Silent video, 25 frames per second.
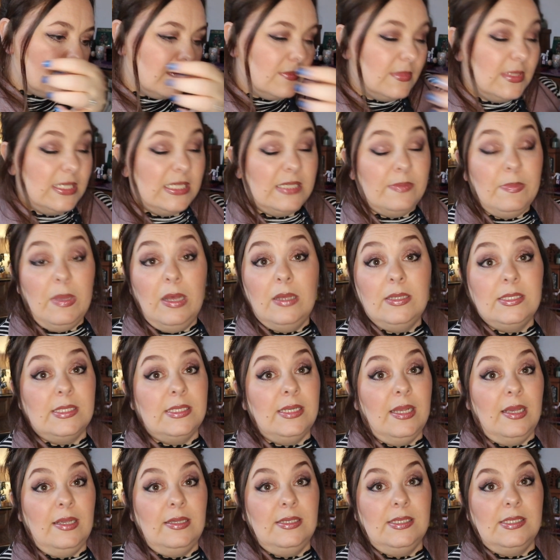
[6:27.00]
Smells
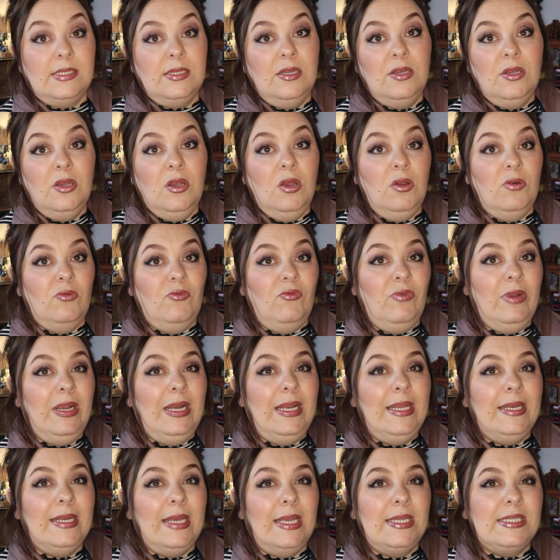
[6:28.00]
nice.
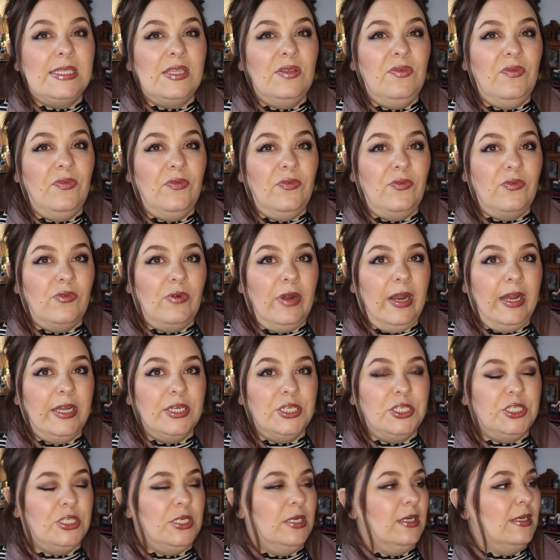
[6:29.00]
Really nice and
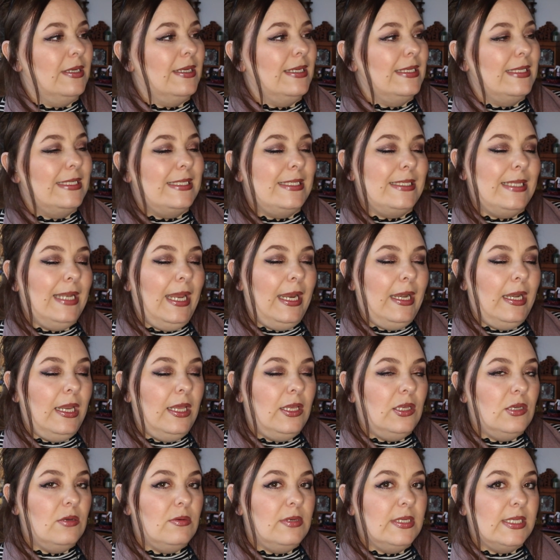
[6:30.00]
fresh. Slightly
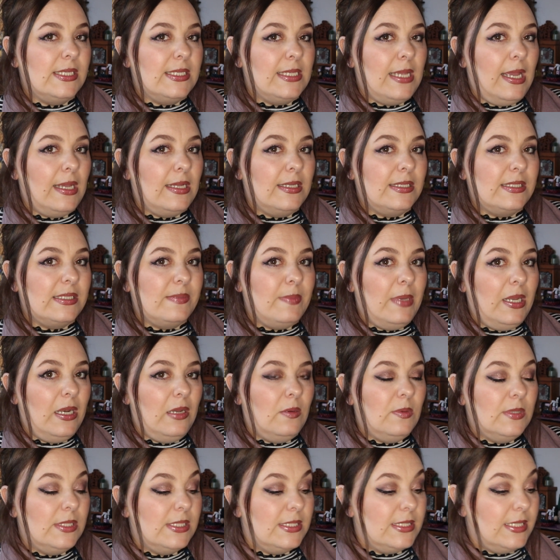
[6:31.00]
unisex smell, I
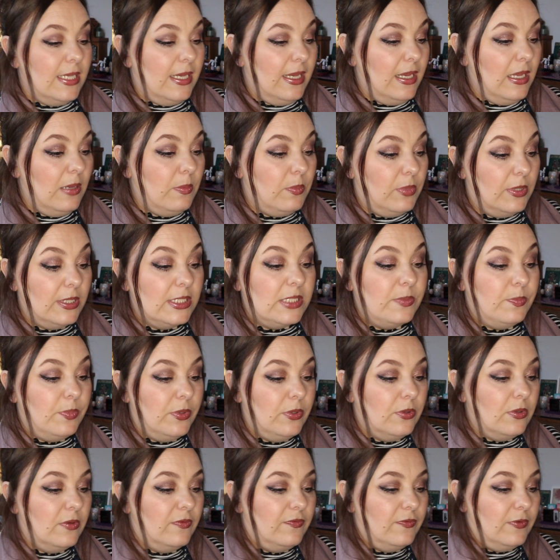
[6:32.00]
would say, but it's
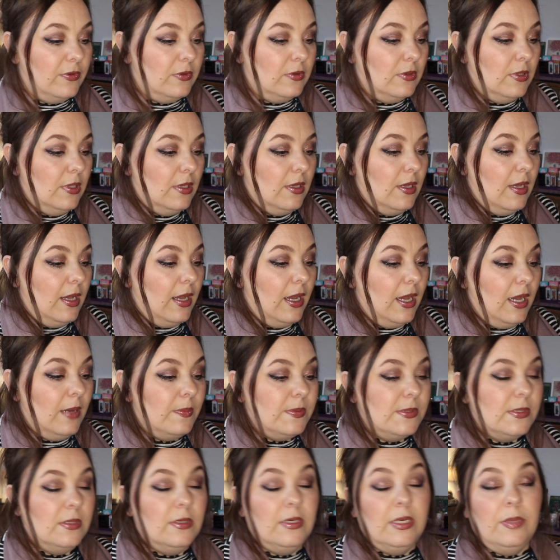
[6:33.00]
beautiful.
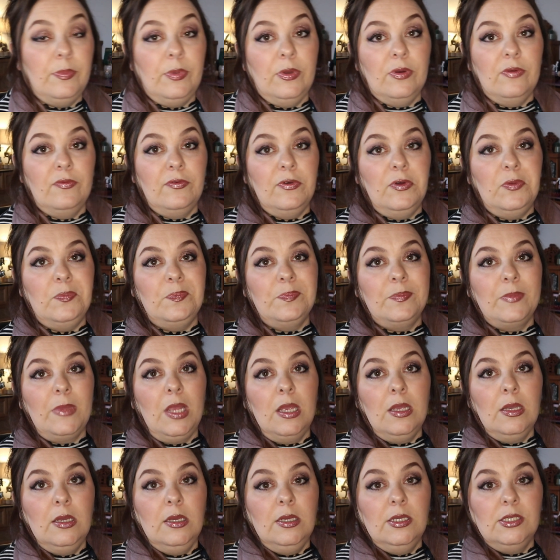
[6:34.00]
Absolutely beautiful.
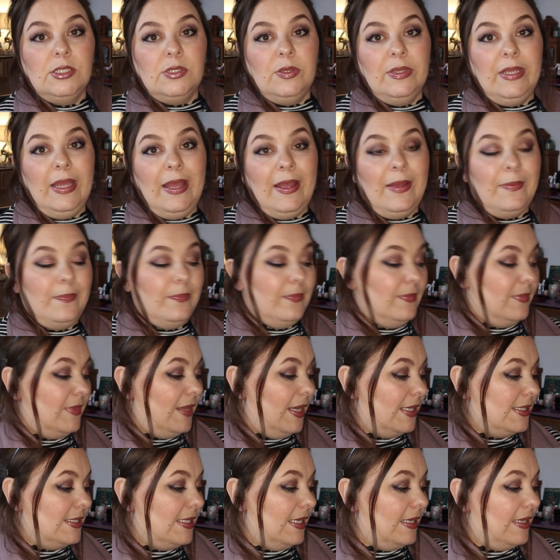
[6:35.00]
So yeah,
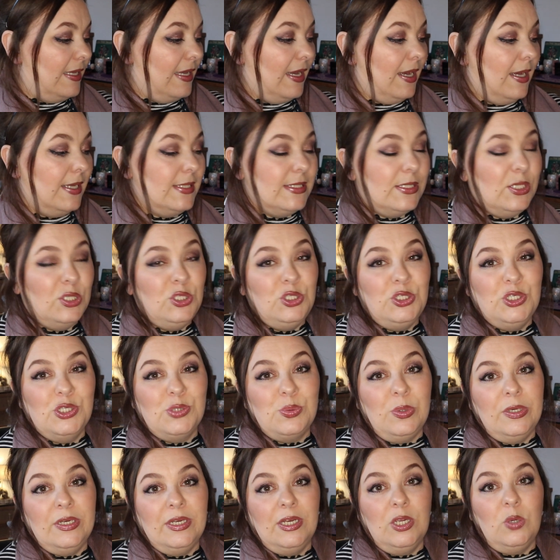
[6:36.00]
that's it, guys. Just
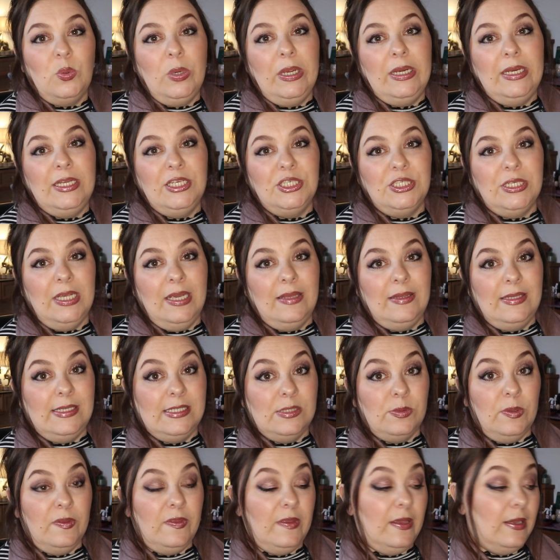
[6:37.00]
wanted to quickly share
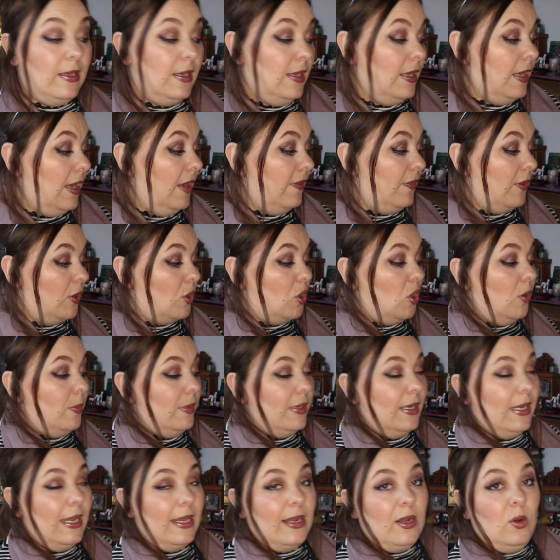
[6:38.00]
these with you. They come
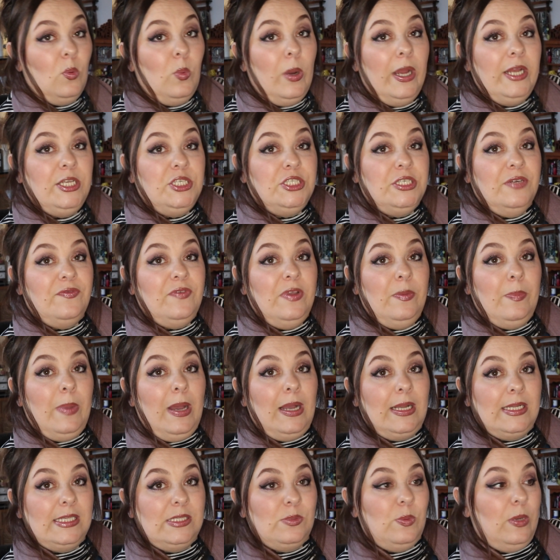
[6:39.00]
in like a white jiffy
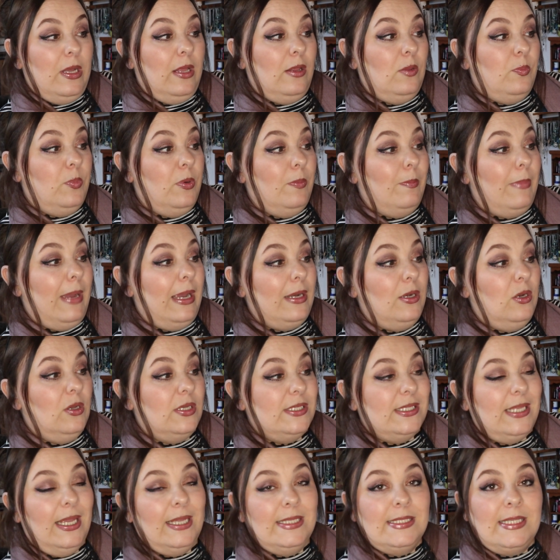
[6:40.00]
bag as well, but mine
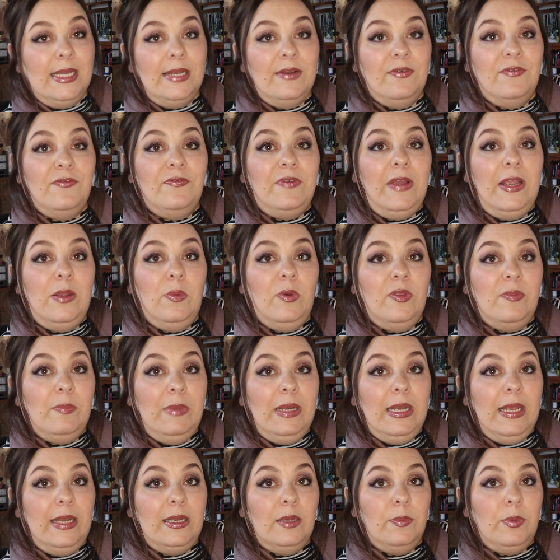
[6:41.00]
looks like it's had a fight with my
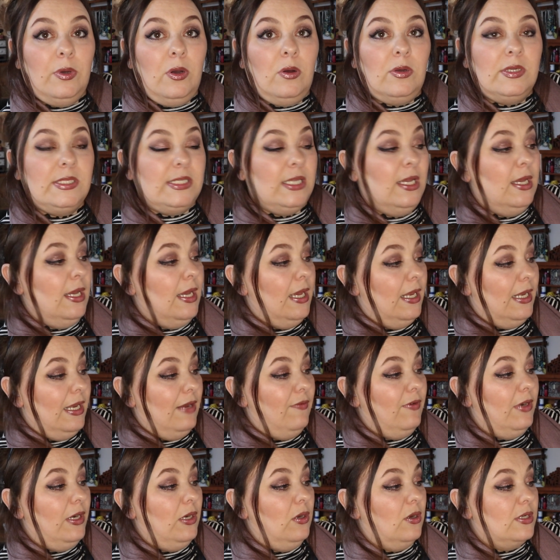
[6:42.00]
letterbox.
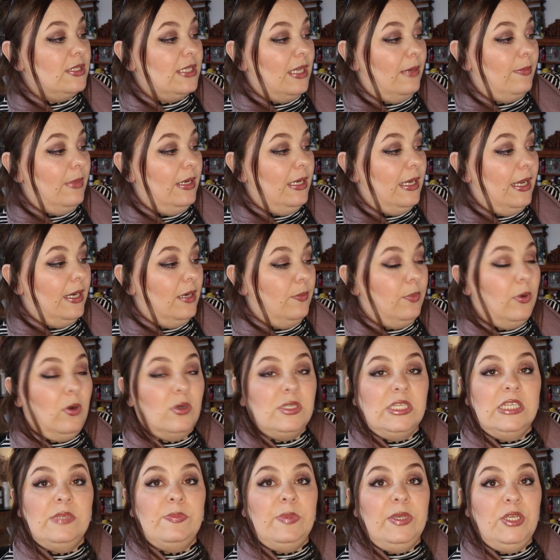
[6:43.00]
Literally looks like my
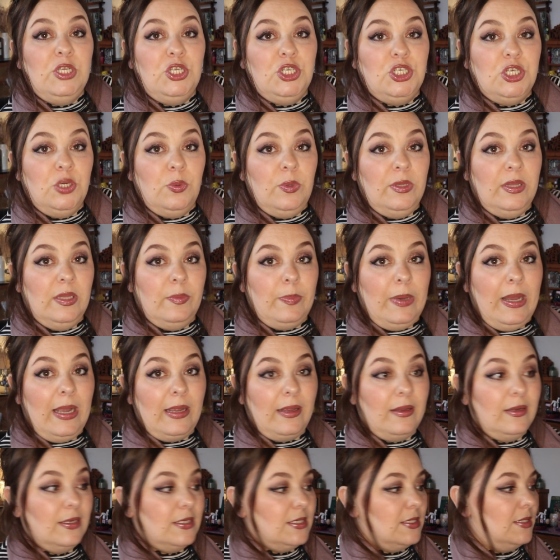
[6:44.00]
letterbox has been chewing the
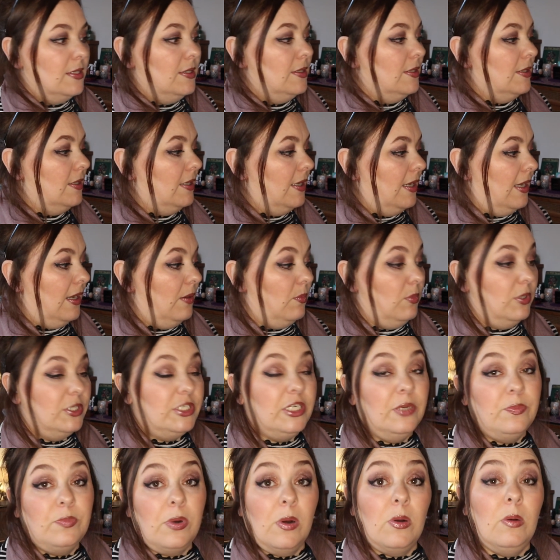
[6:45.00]
packet, which
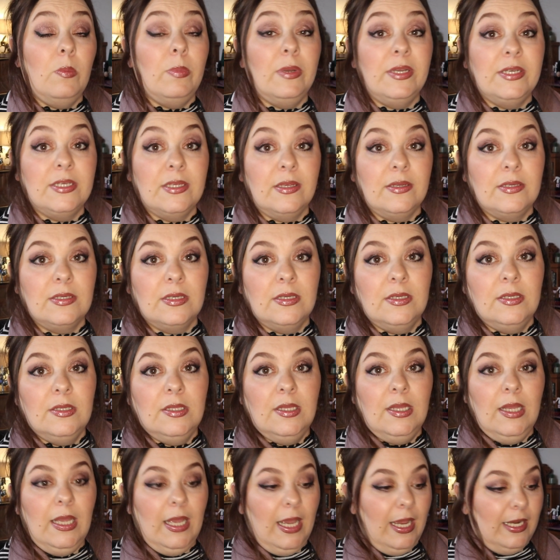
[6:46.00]
it probably did.
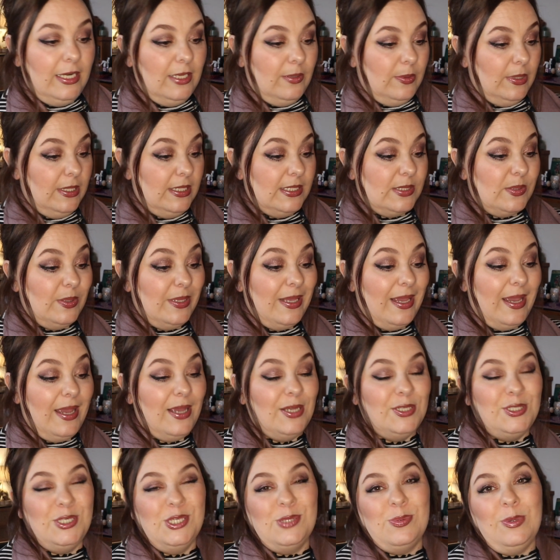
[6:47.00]
Anyway, so
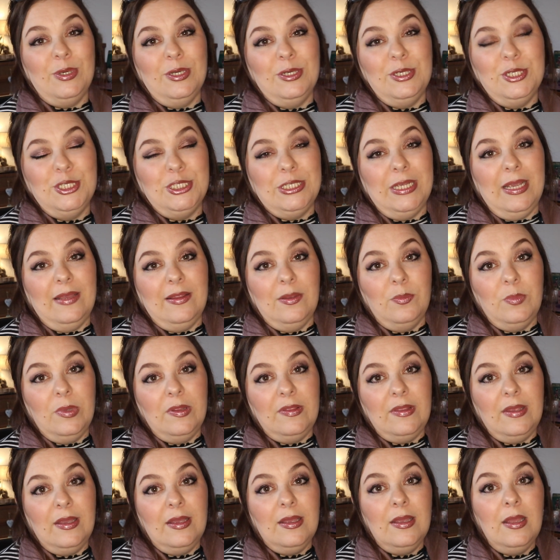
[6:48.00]
yeah, just wanted to share them
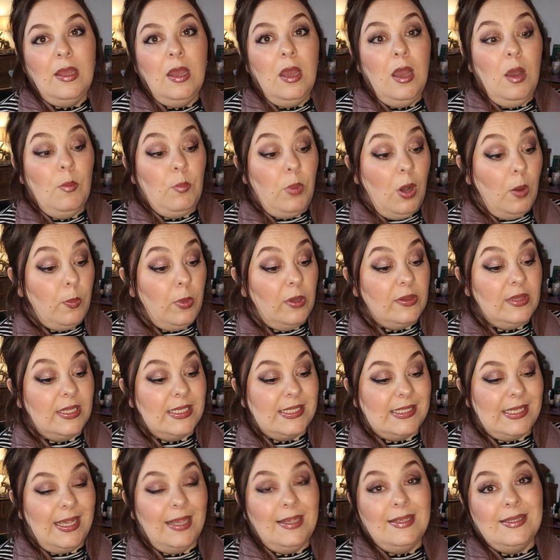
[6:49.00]
with you. Pop on the
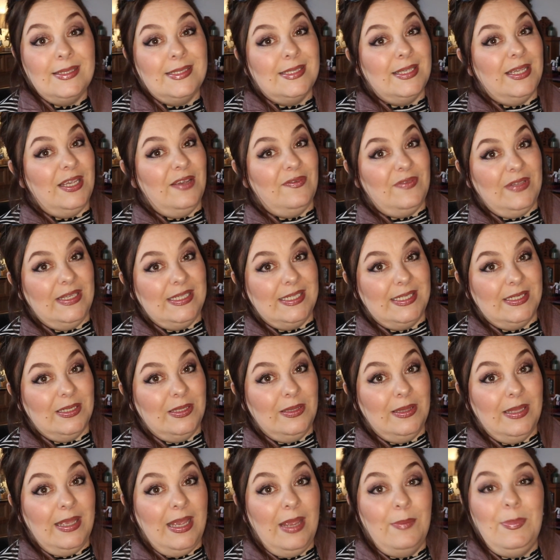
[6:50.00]
site and see if they're
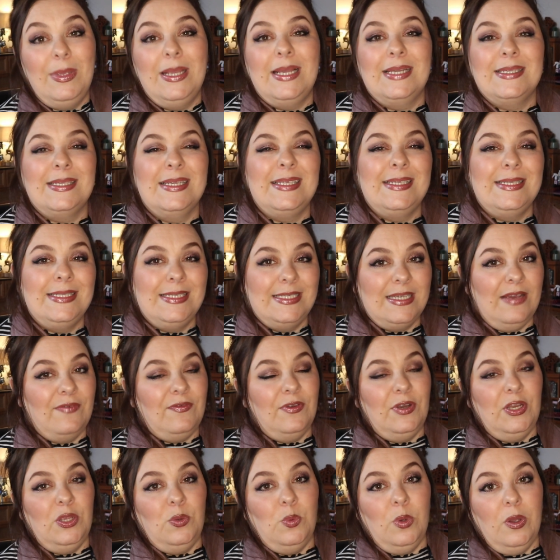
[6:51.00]
still there, because it's
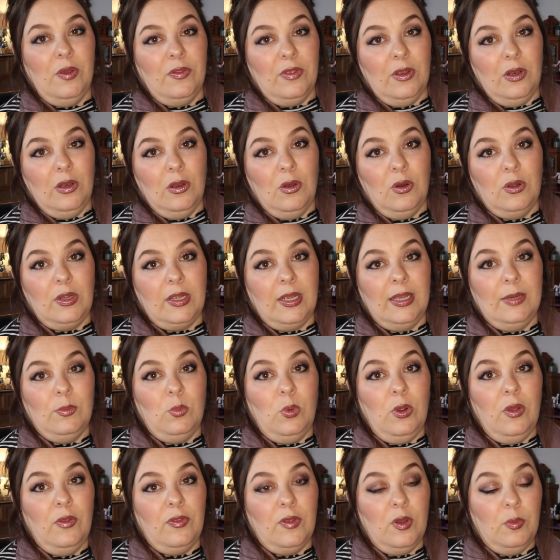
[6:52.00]
definitely worth a look and
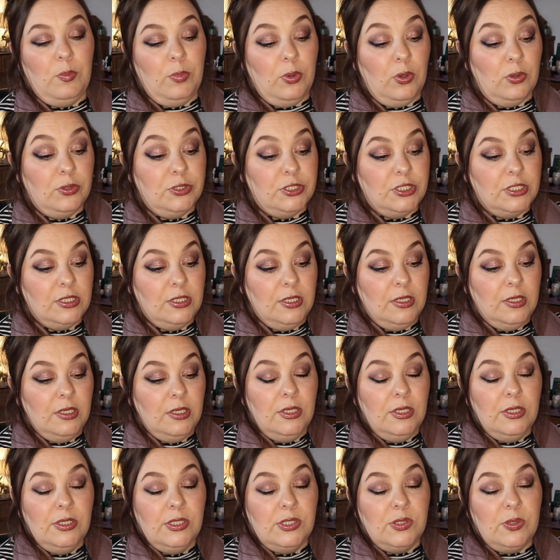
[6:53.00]
worth a punt.
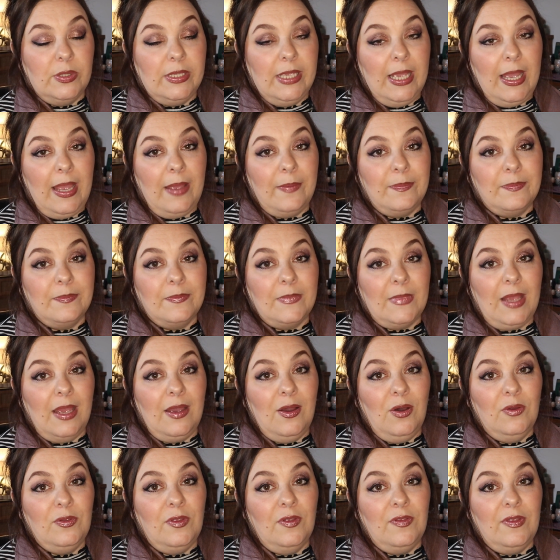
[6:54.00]
So yeah,
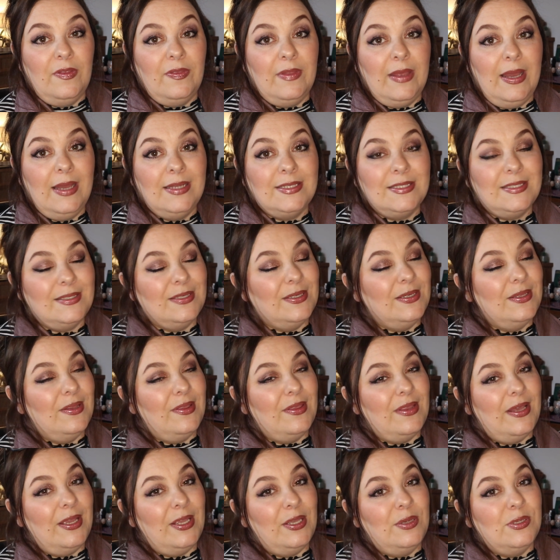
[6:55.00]
other than that,
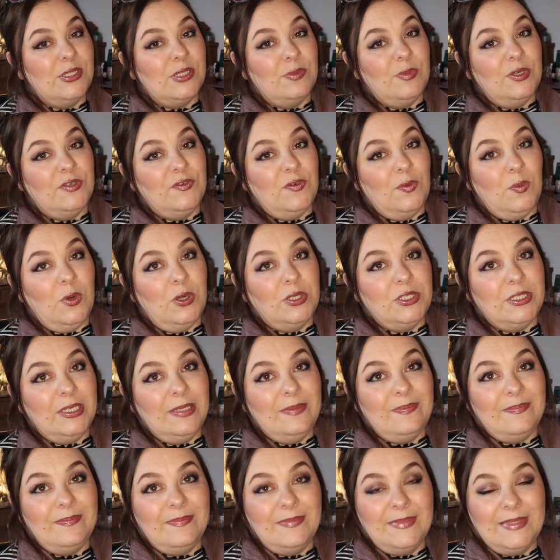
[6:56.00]
thank you so much for
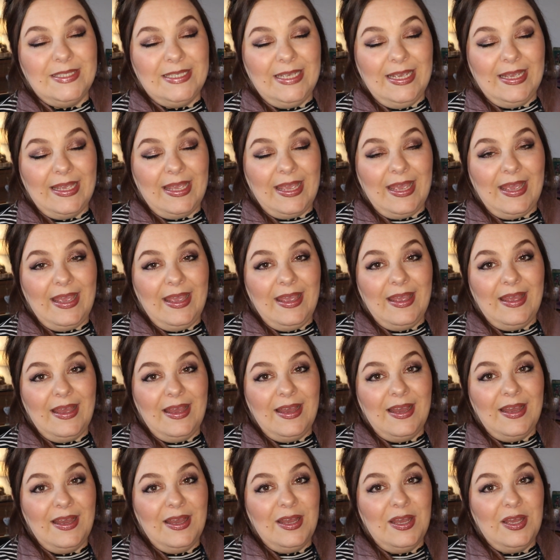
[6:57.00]
watching. Take care
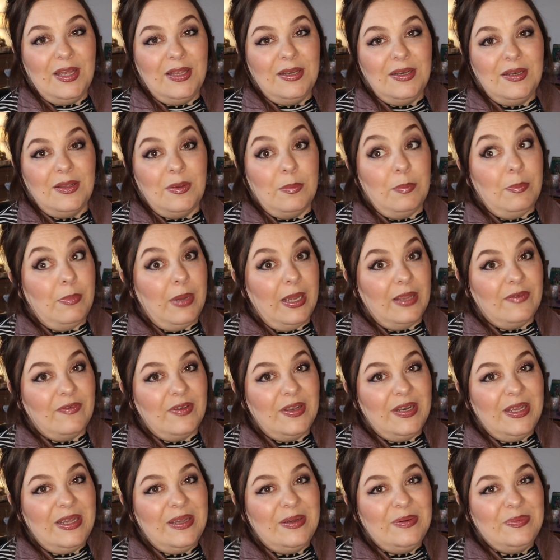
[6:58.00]
and bye
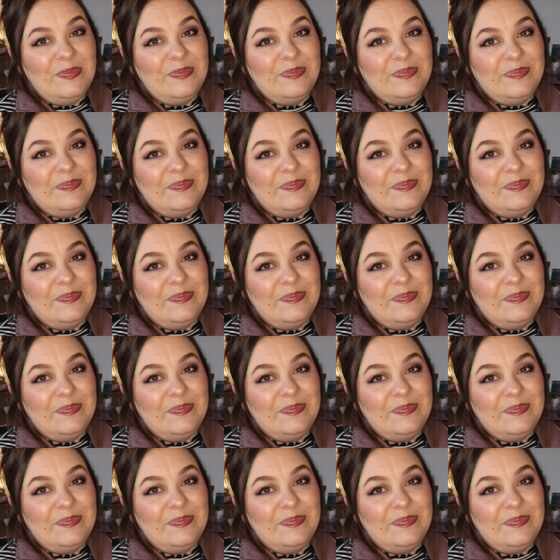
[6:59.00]
for now.